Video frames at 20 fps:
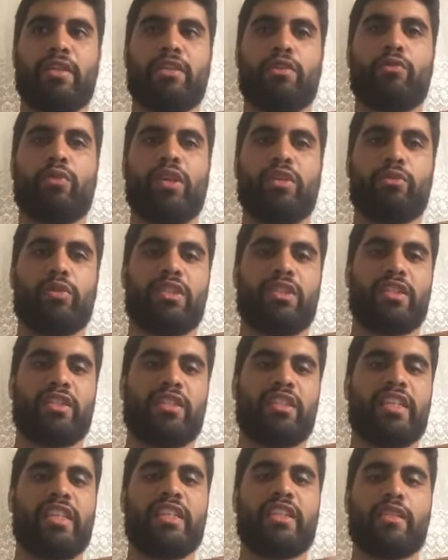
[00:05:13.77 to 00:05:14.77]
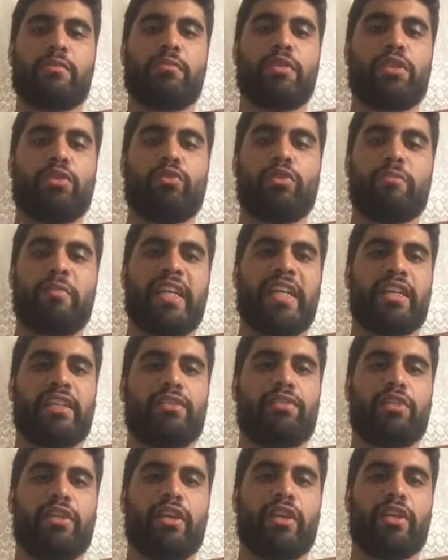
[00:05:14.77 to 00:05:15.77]
The one which is eatable, we make
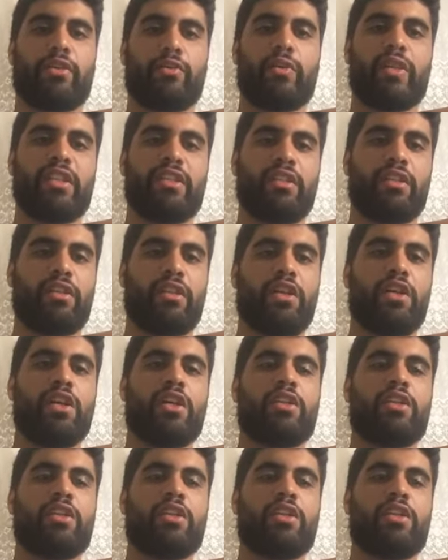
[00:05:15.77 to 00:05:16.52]
it during the winter.